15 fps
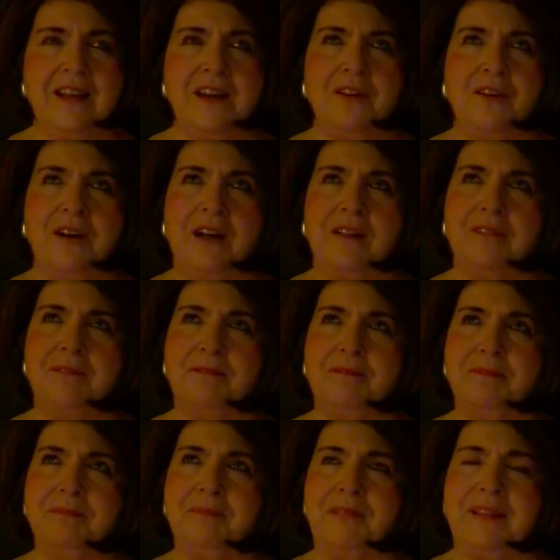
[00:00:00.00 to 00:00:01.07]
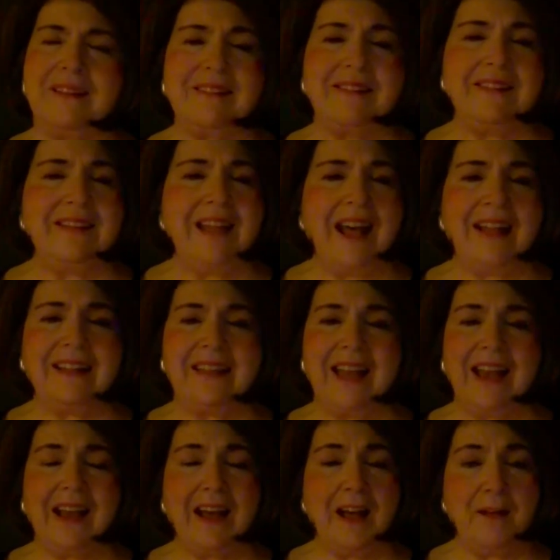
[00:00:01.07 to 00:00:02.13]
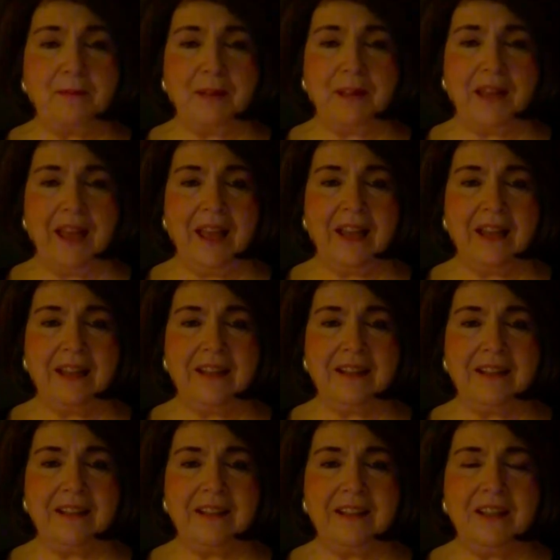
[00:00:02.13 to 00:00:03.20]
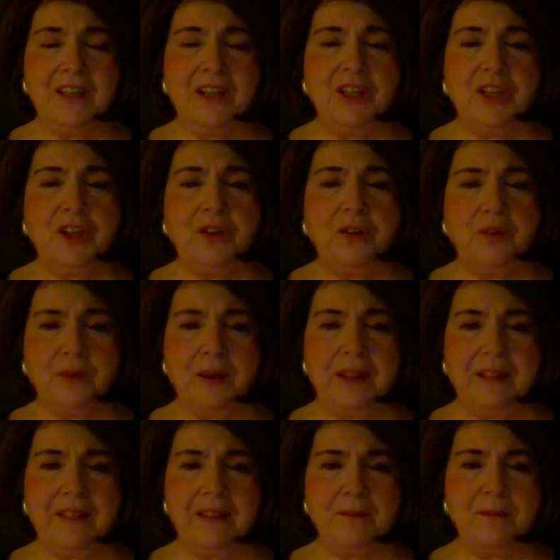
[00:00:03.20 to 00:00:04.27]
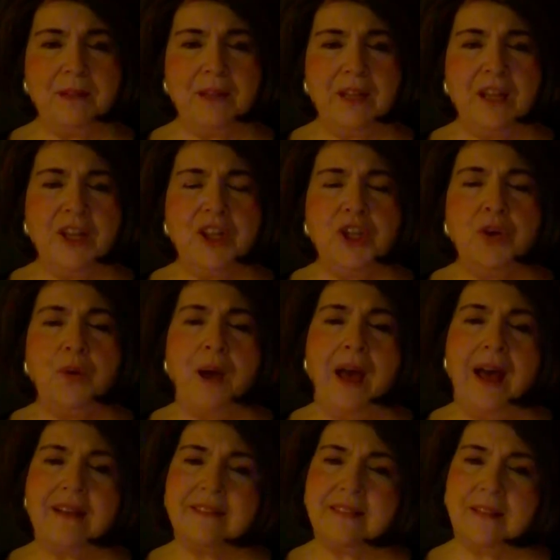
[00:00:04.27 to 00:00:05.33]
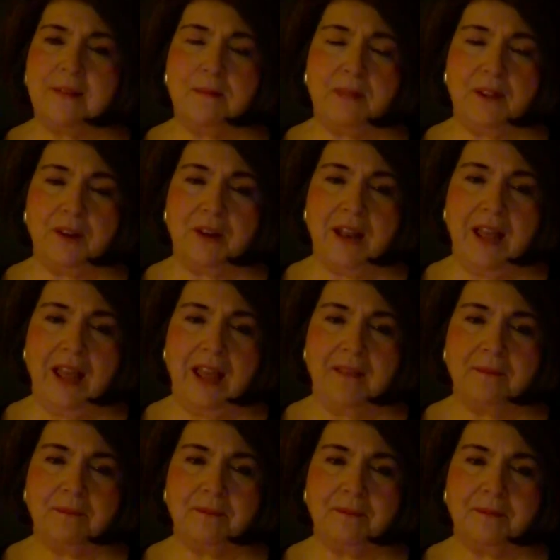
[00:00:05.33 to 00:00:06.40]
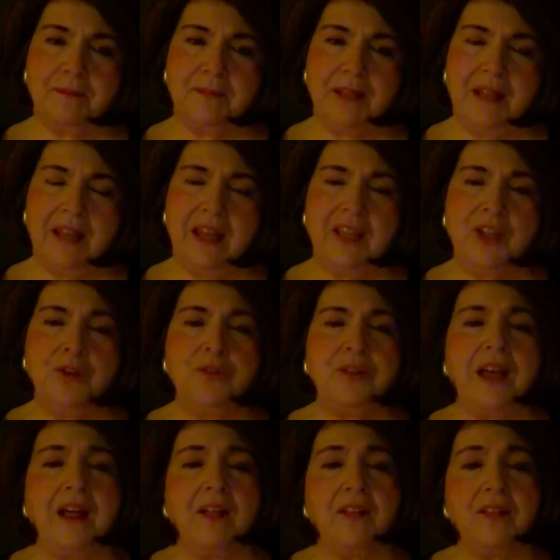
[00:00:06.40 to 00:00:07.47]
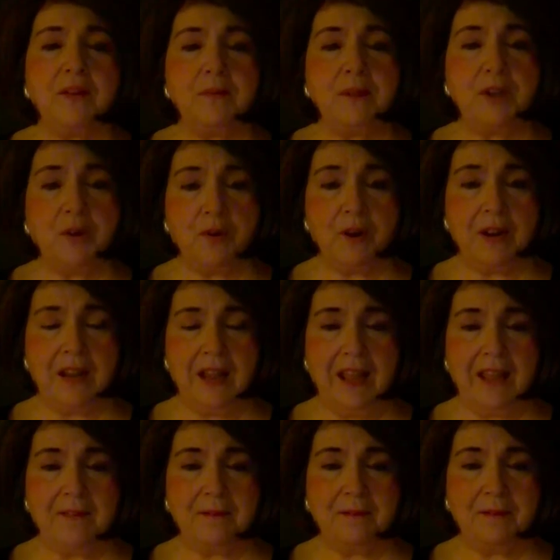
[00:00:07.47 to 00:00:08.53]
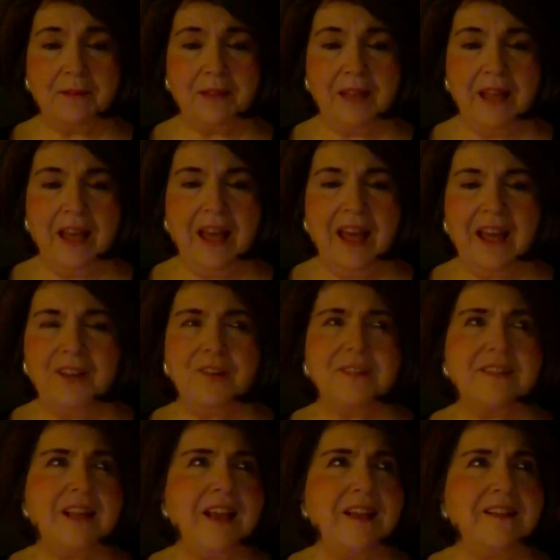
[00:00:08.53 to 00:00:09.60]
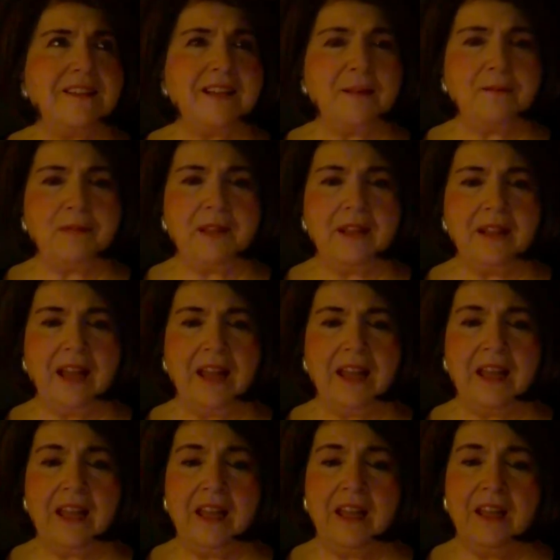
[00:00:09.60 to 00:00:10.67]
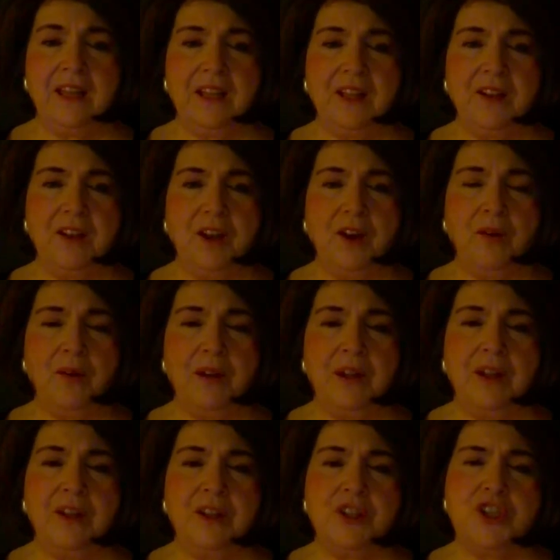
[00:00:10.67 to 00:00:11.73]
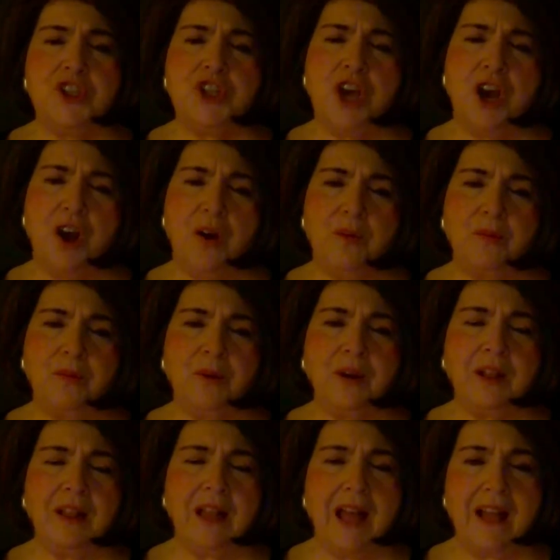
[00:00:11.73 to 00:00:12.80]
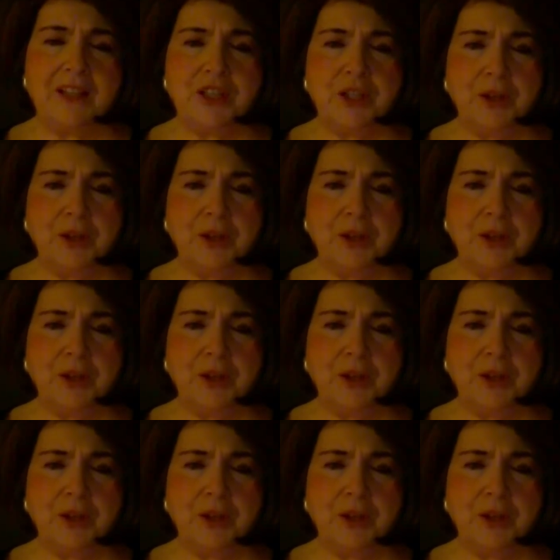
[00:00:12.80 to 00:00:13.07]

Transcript: Well, it's not that complicated. You greet them. You ask them their name. You tell them your name. And you say something like, Joan, we're glad you